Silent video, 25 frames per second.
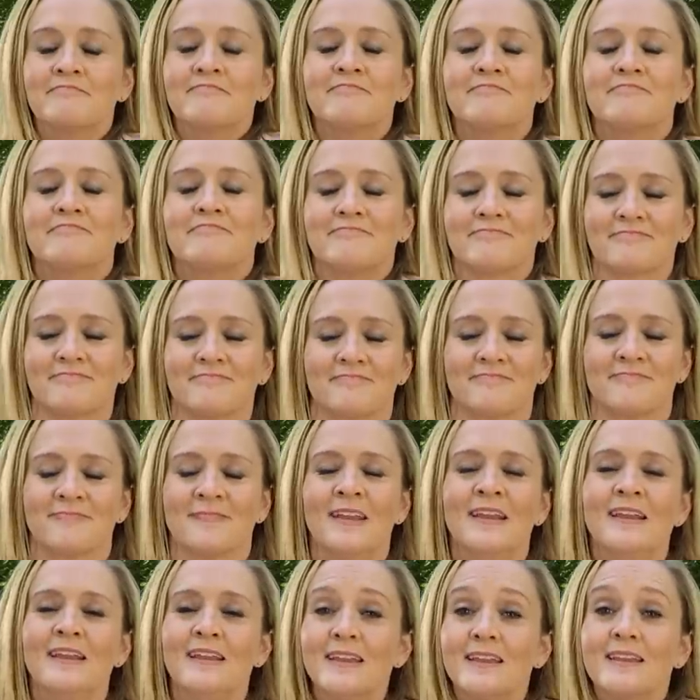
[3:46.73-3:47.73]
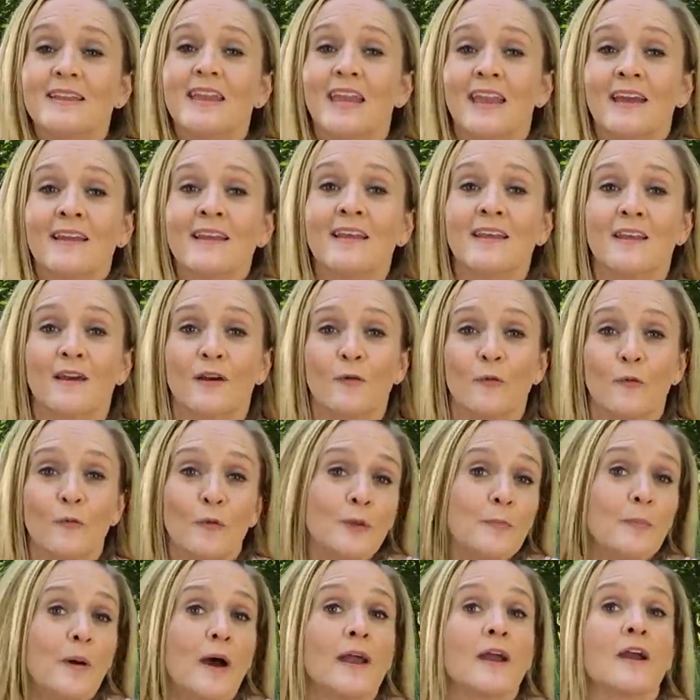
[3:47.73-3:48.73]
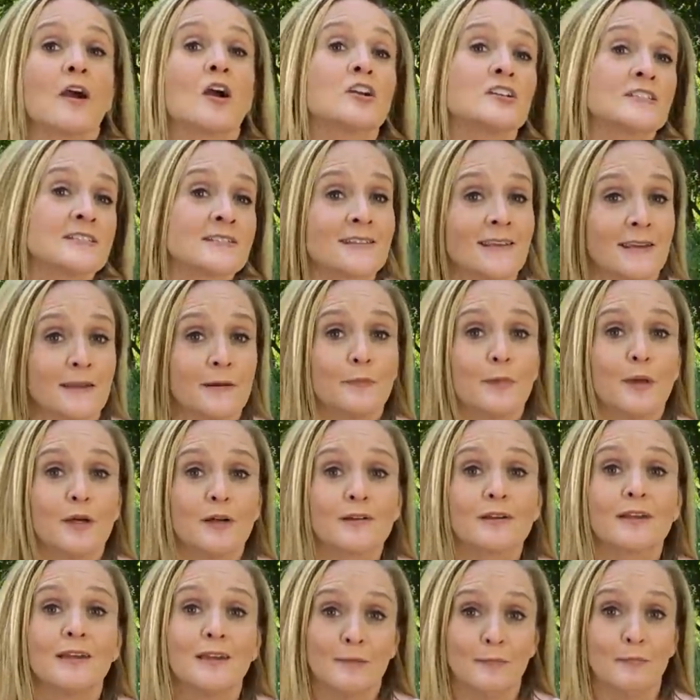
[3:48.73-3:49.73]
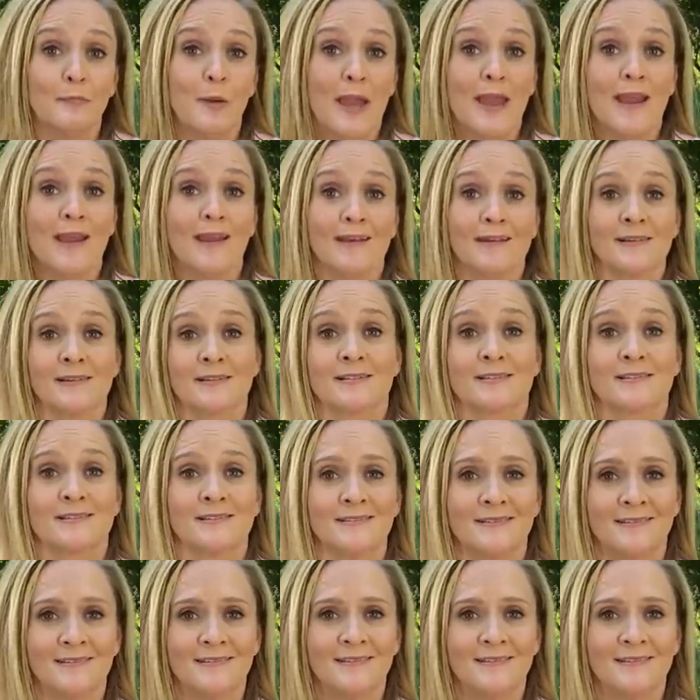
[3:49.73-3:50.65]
Mmm. In Canada, we buy our skin milk in bags.